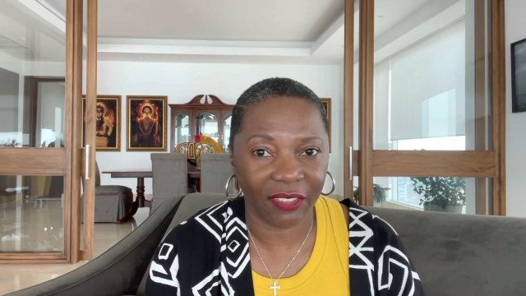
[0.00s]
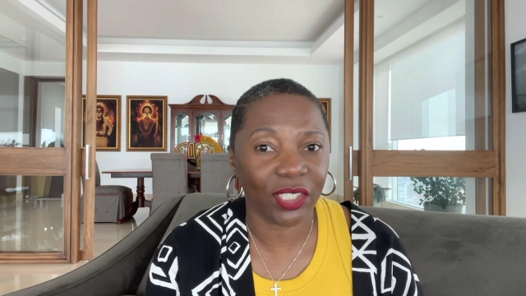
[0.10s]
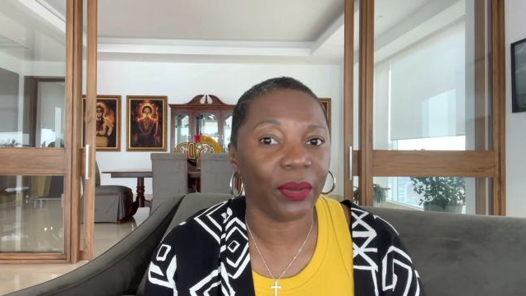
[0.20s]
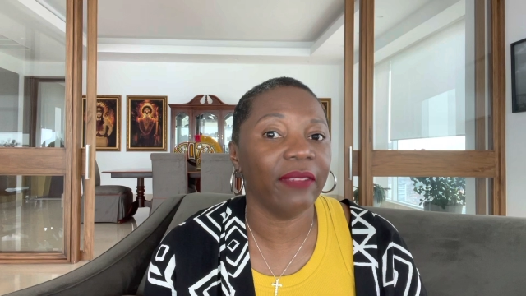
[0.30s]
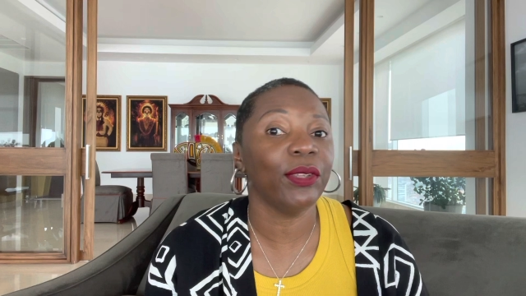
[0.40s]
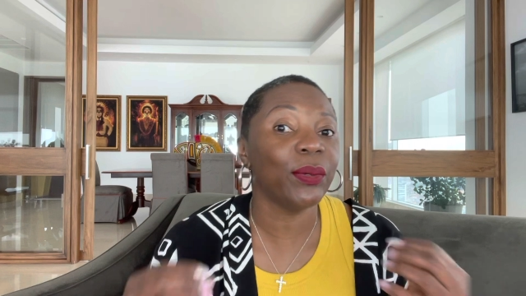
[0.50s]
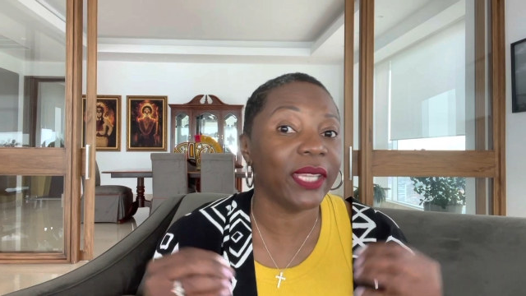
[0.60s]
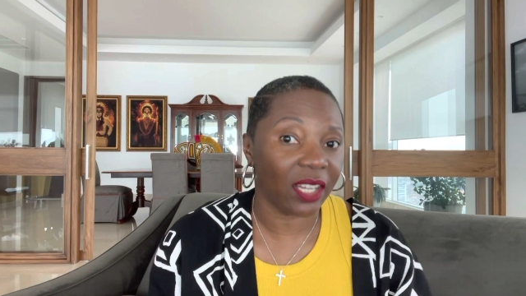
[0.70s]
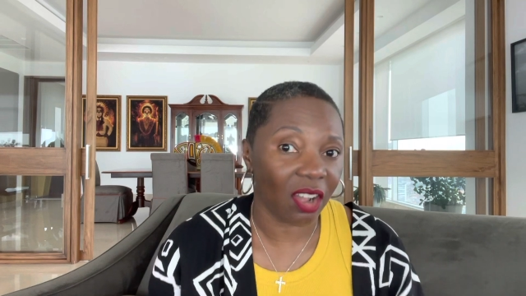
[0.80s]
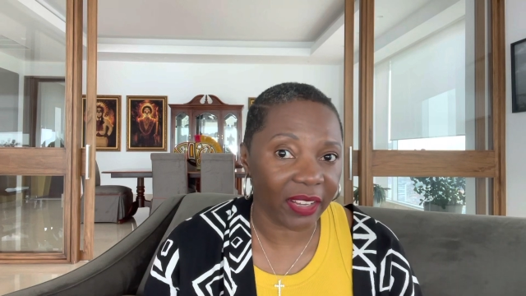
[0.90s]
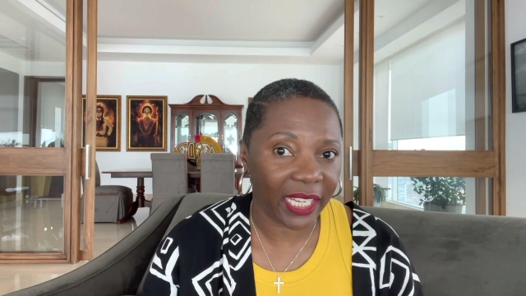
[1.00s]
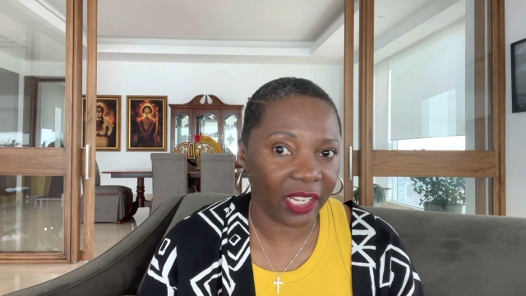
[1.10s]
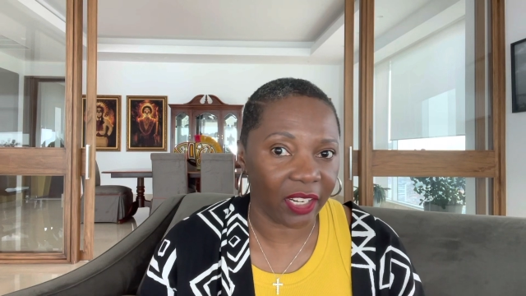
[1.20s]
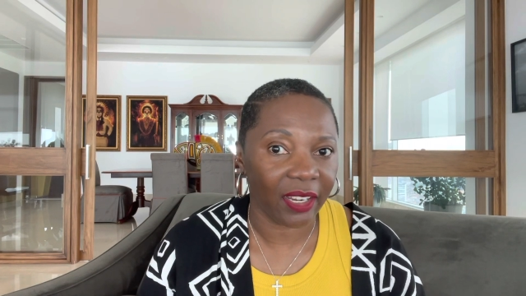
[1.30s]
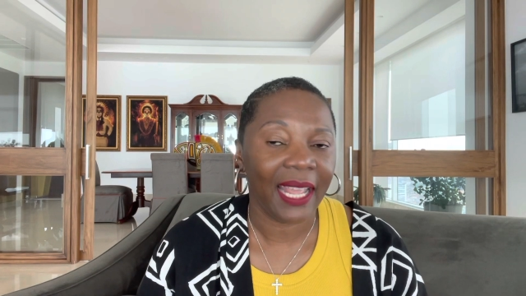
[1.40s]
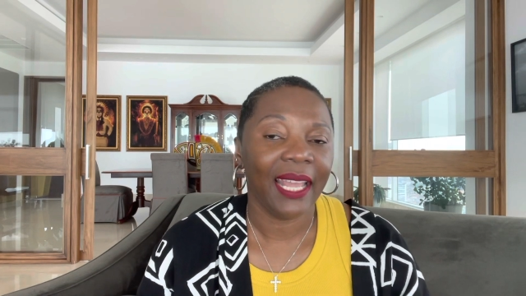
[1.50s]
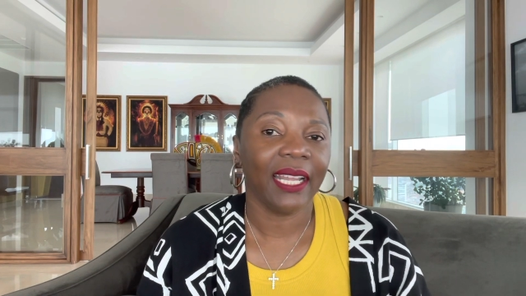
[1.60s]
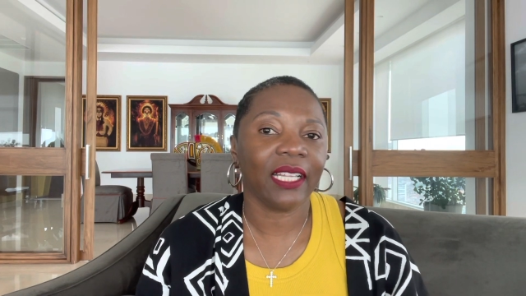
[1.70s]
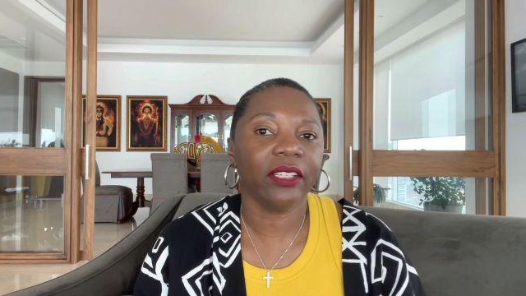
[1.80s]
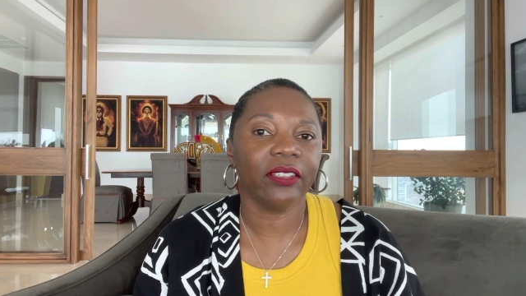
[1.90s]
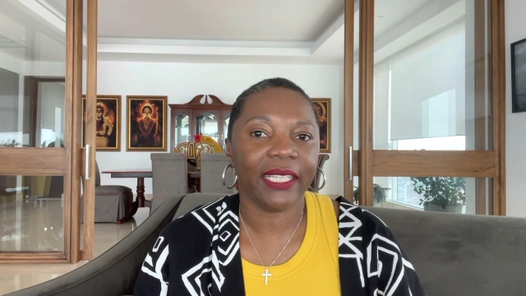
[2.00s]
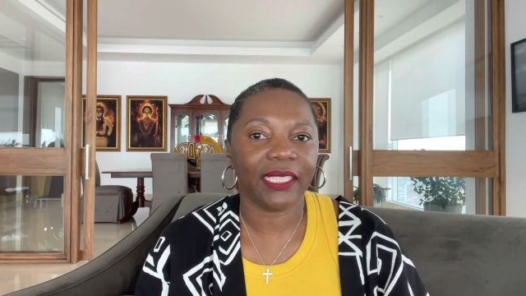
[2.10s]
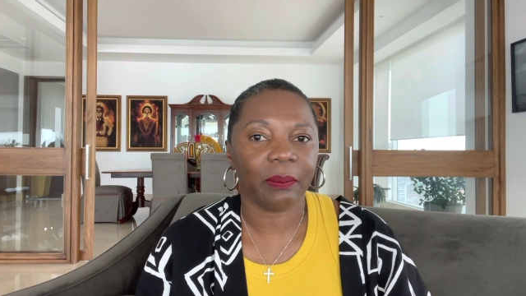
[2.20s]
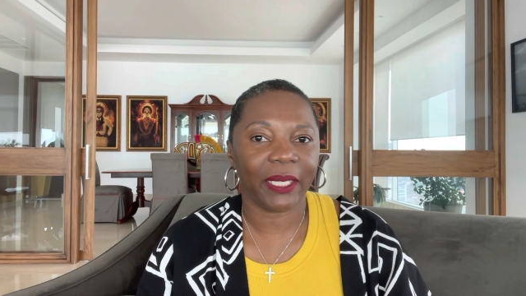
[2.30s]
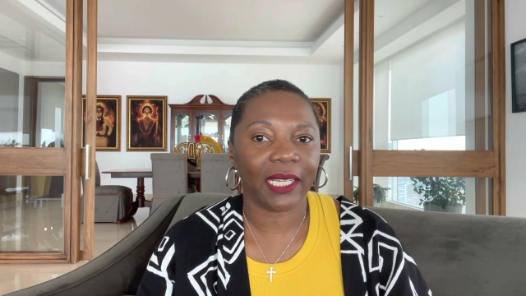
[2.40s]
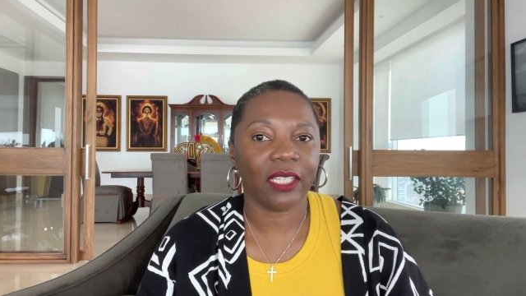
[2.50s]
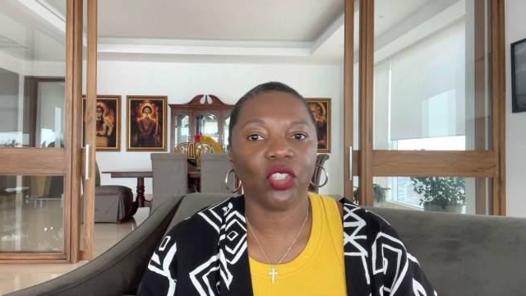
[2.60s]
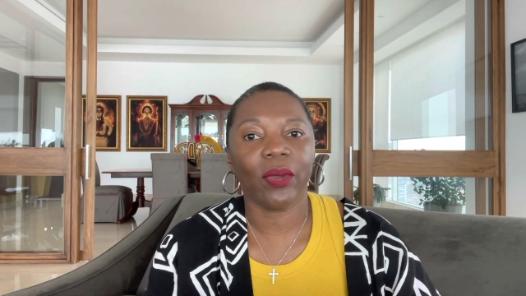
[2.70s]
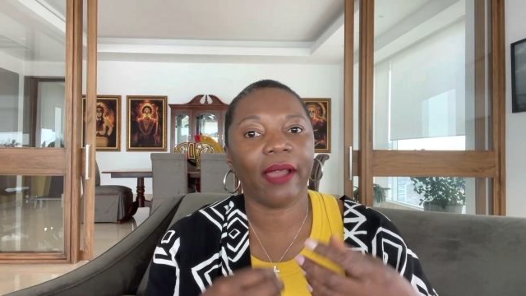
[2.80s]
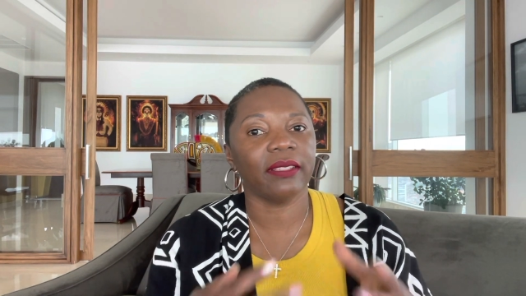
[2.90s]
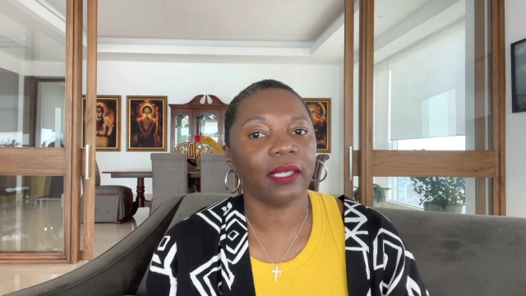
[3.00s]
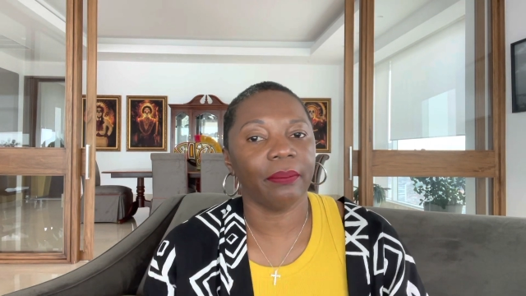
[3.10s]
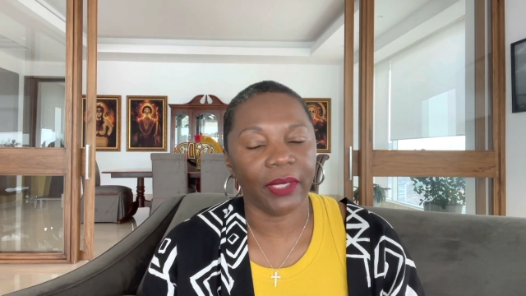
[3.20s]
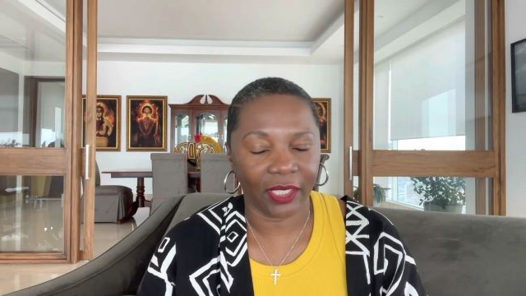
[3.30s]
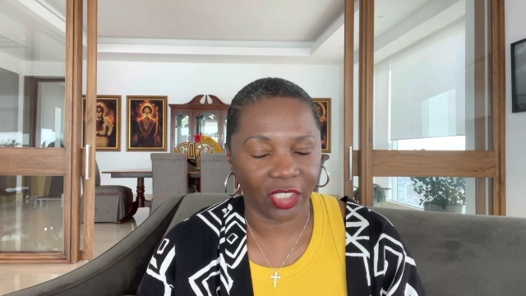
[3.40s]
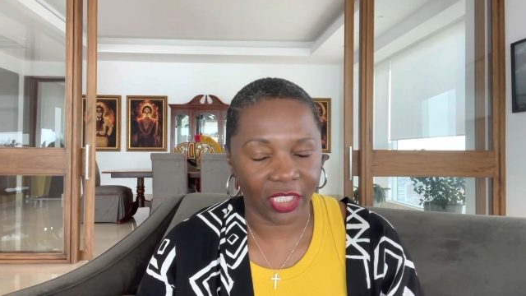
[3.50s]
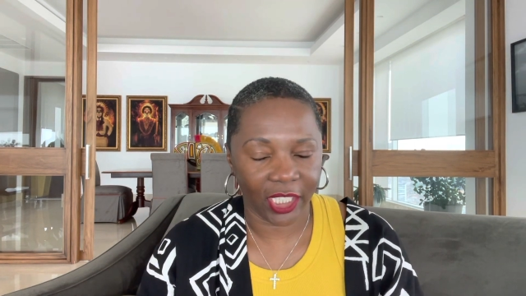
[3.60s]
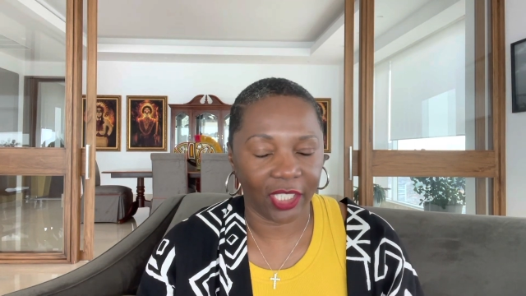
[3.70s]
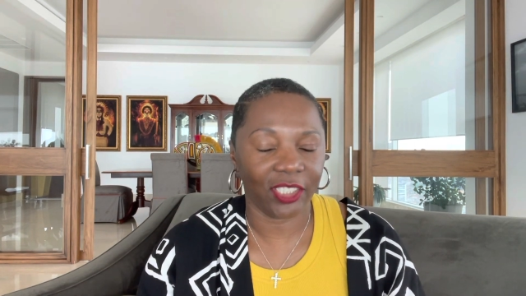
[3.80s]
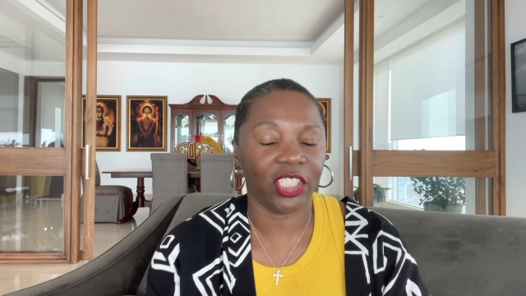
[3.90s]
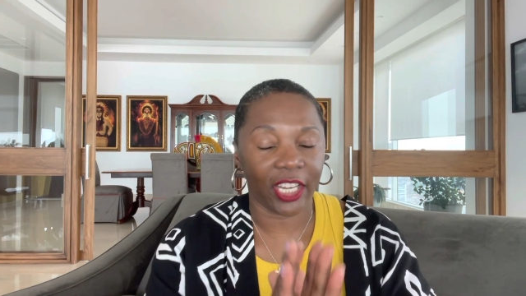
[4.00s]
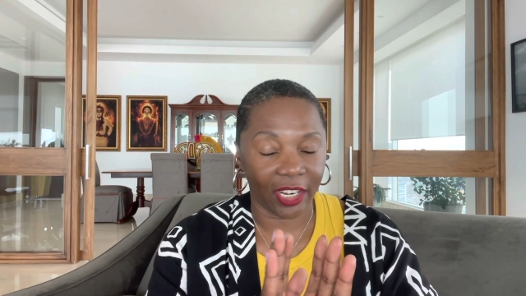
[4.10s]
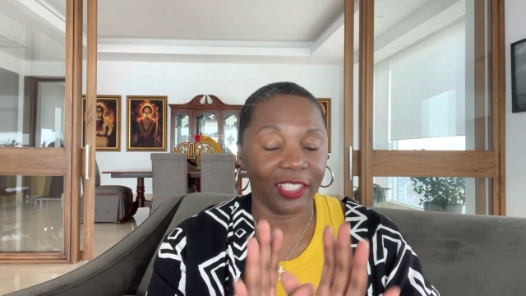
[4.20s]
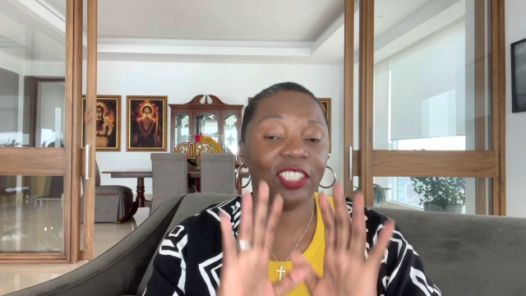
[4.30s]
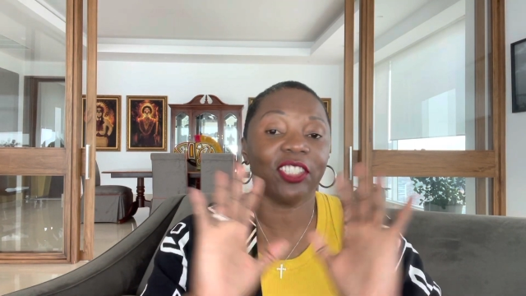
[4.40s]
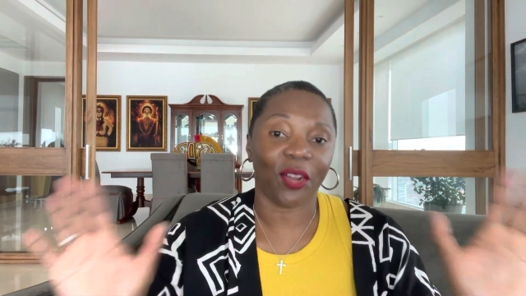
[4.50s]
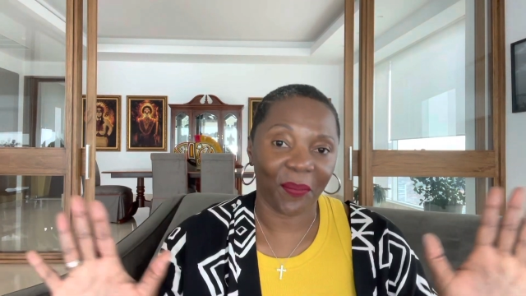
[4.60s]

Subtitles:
So if you get on here, clearly it's because you have something to share. So